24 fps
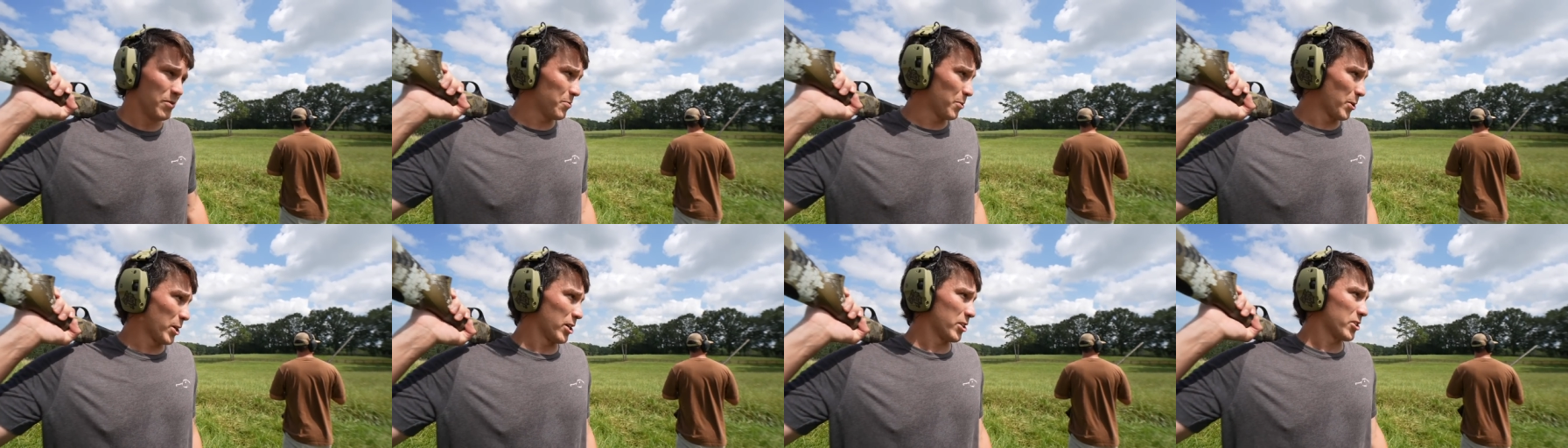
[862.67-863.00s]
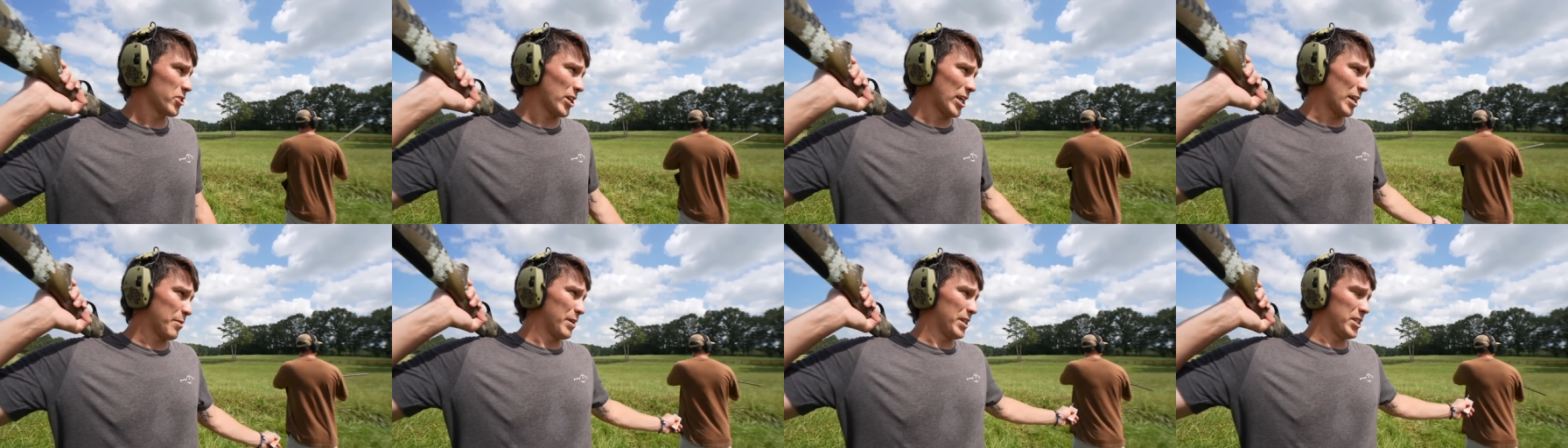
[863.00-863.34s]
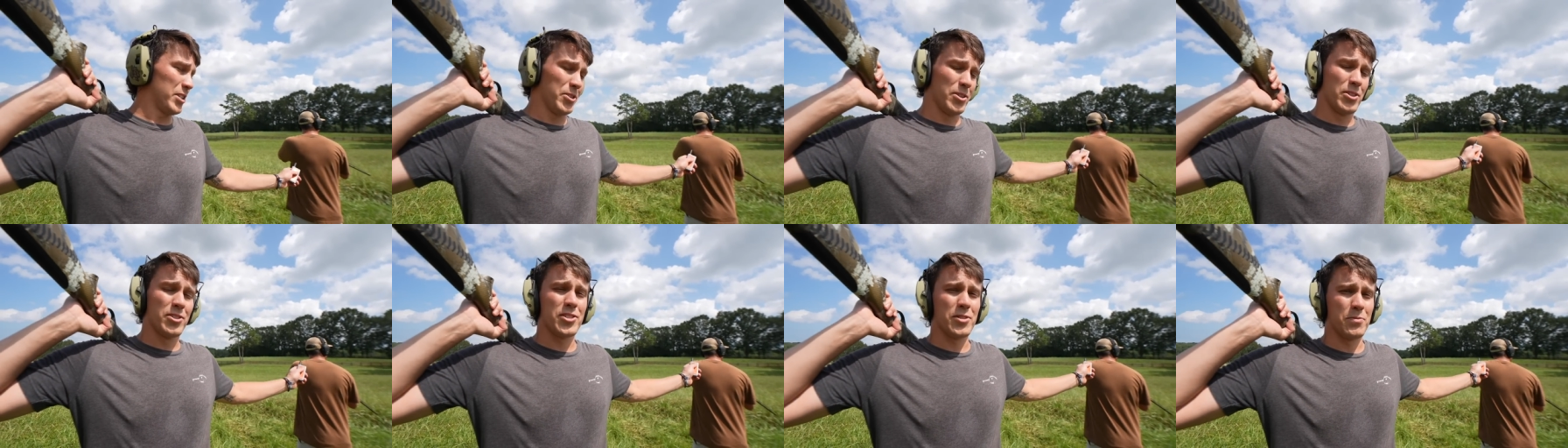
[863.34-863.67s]
We're going to try to be
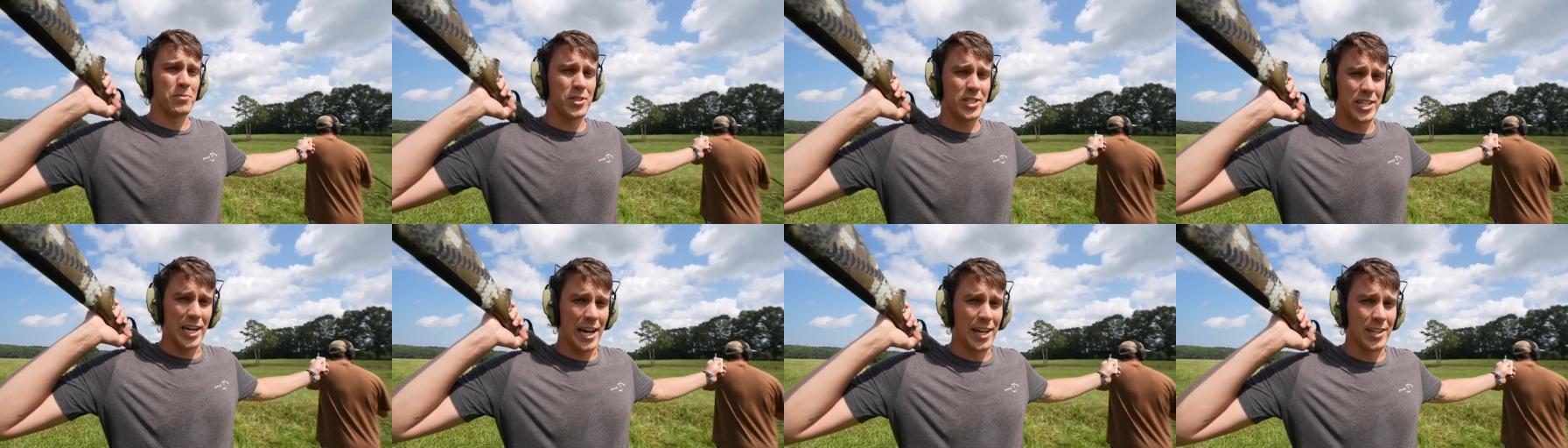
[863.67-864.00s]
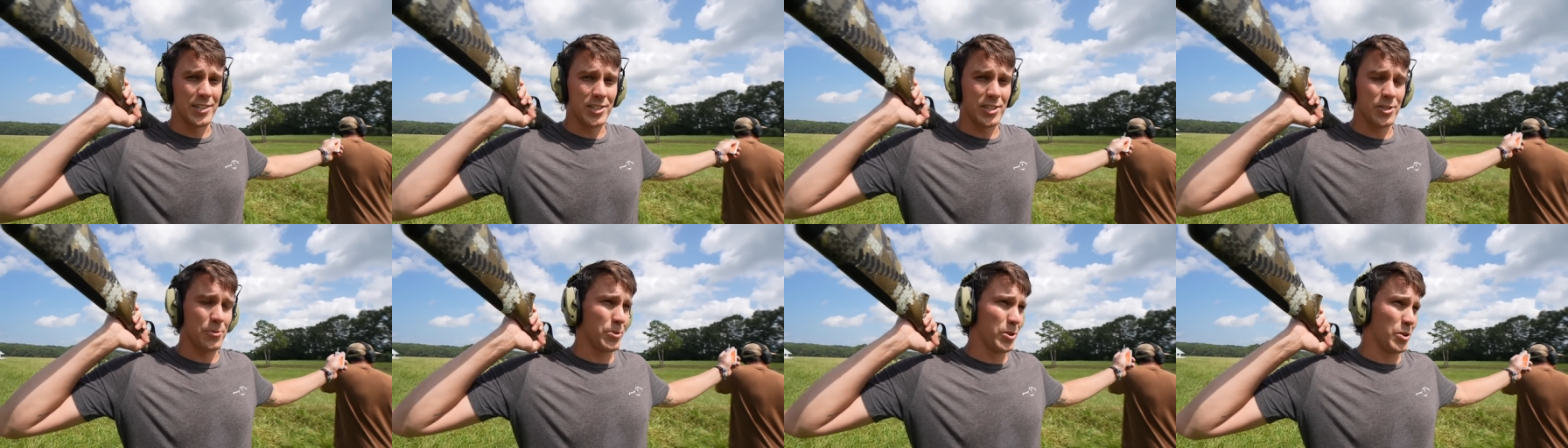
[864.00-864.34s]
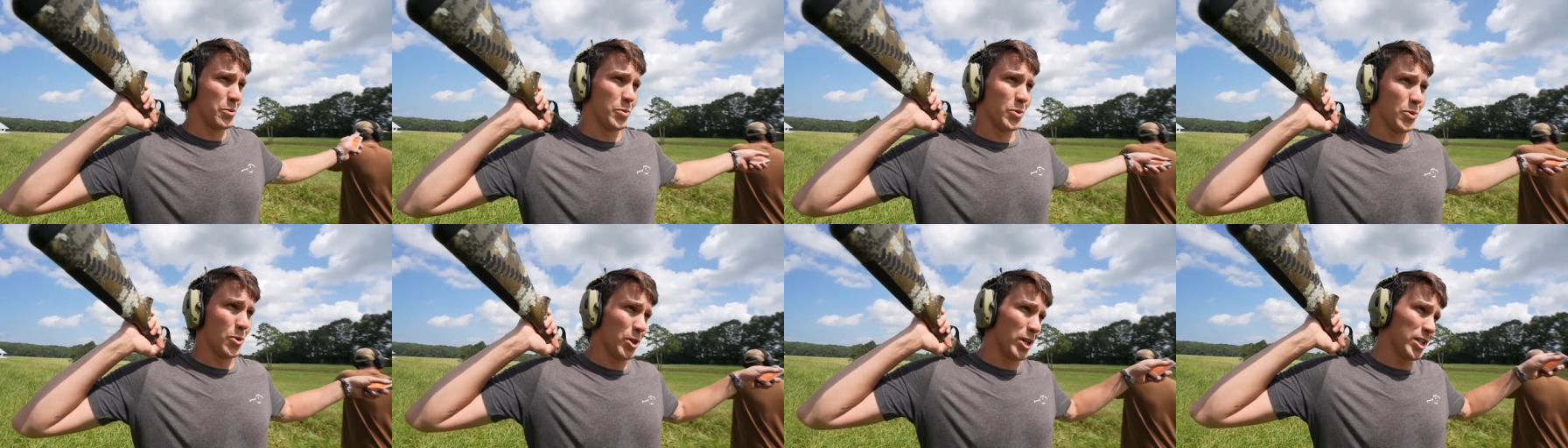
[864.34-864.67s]
doing some challenges with the
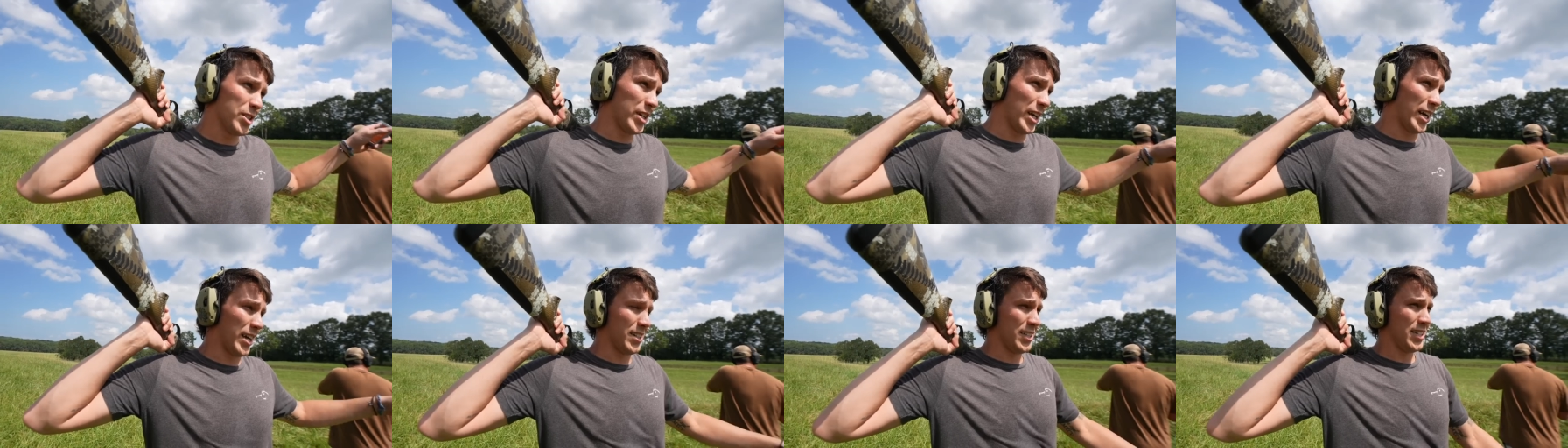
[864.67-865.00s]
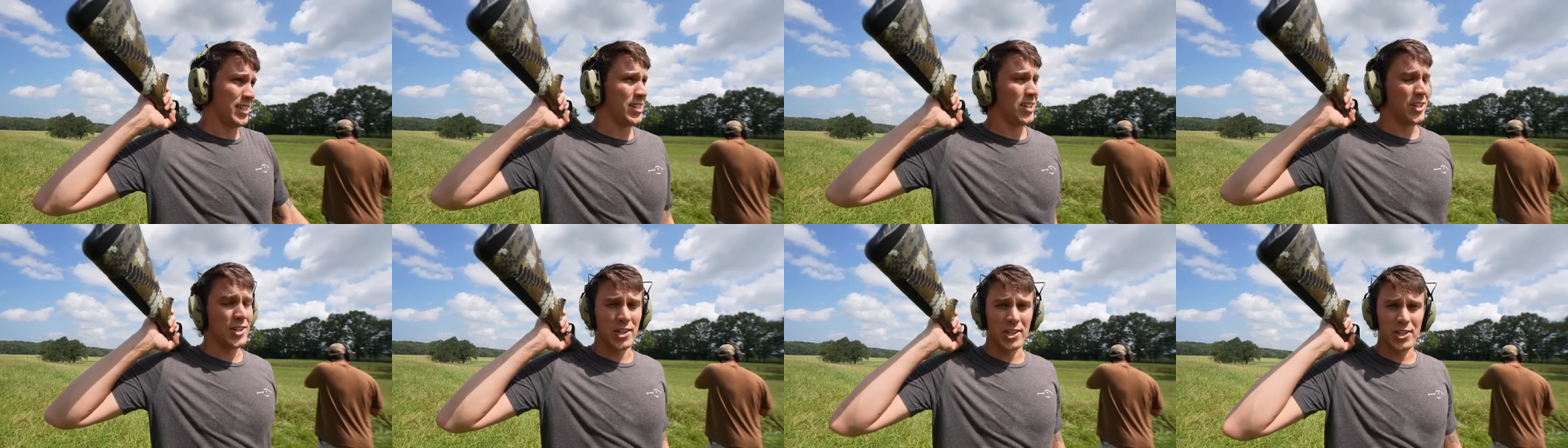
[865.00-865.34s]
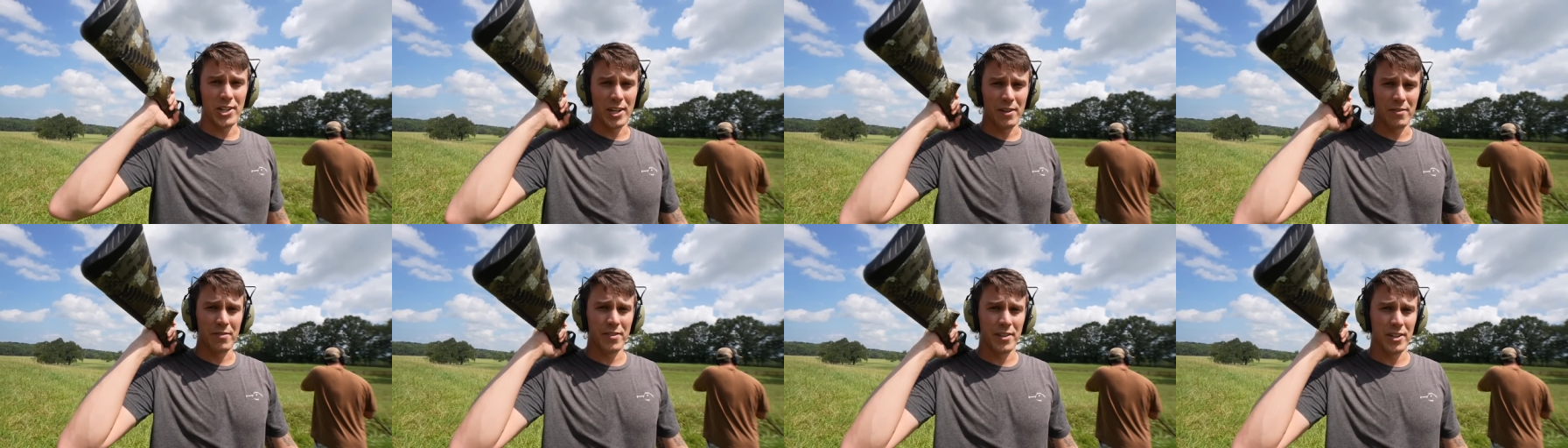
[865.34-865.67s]
boys out on the
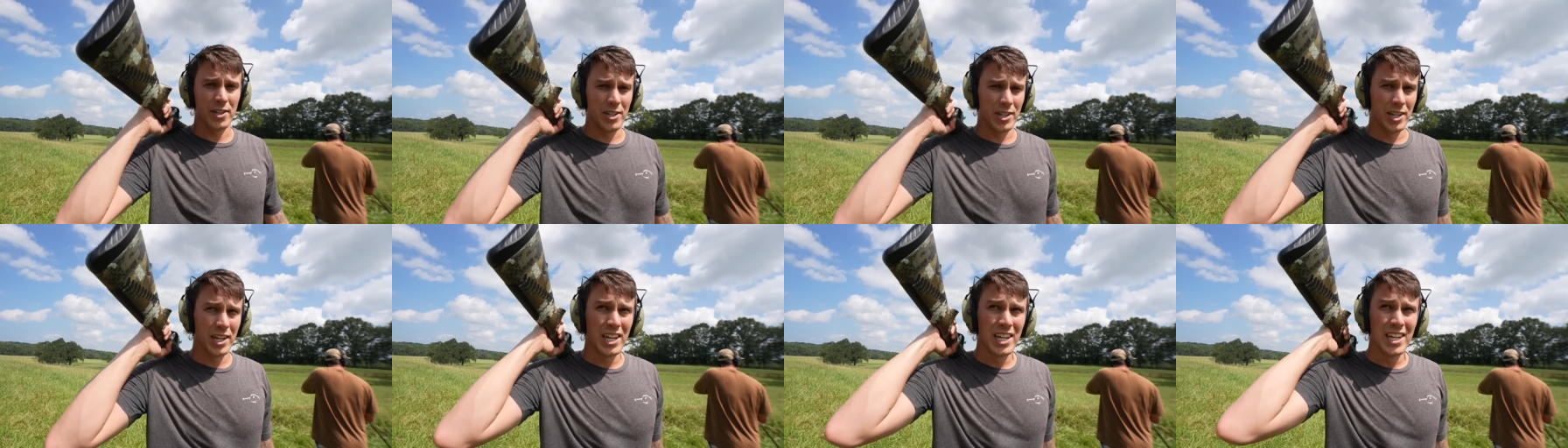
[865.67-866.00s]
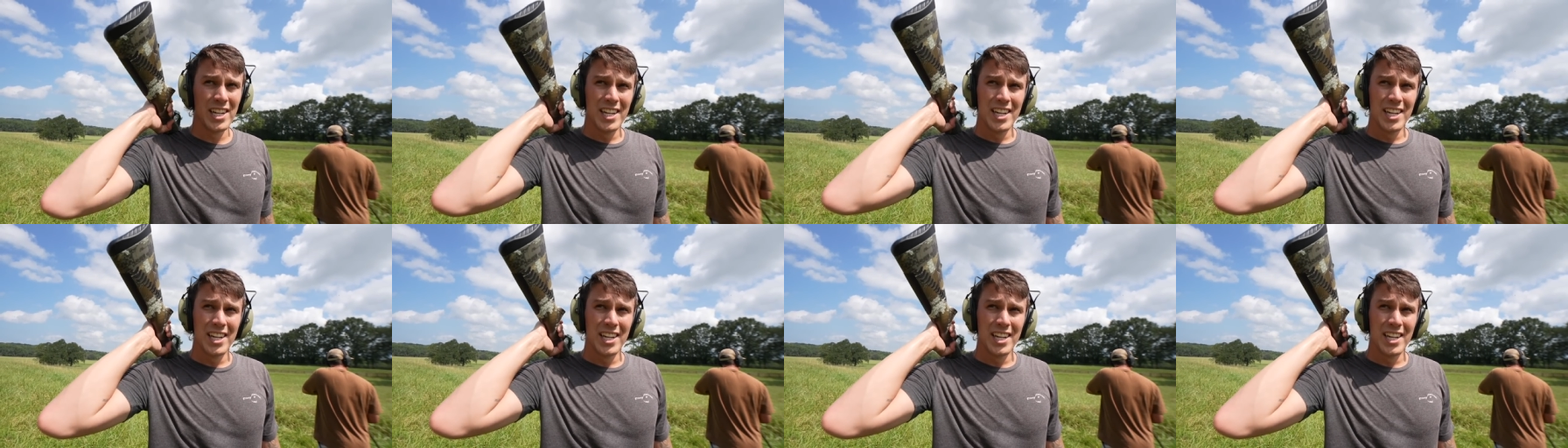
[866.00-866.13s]
dove field.